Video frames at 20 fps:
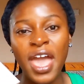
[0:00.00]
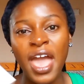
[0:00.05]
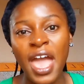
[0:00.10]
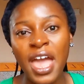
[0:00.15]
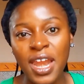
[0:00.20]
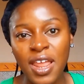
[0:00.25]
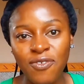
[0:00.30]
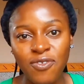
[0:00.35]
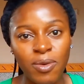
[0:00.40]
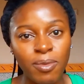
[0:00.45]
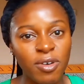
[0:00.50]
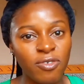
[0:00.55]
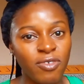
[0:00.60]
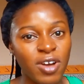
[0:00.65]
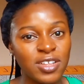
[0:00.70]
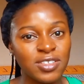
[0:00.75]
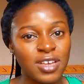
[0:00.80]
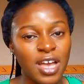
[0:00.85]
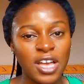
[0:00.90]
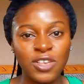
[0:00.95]
any form of
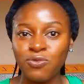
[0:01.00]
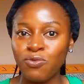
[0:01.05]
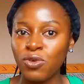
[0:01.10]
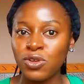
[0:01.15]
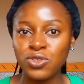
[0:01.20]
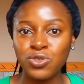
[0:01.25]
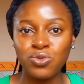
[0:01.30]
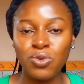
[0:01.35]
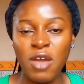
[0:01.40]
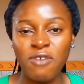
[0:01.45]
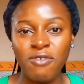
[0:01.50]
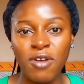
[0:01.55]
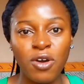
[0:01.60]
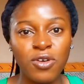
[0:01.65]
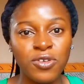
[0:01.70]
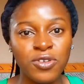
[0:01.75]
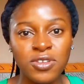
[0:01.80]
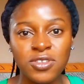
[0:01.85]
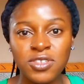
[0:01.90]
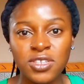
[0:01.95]
white cast whatsoever
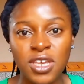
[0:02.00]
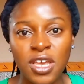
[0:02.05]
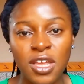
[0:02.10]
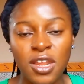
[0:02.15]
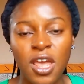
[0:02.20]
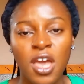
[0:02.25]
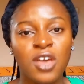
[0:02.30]
on the skin.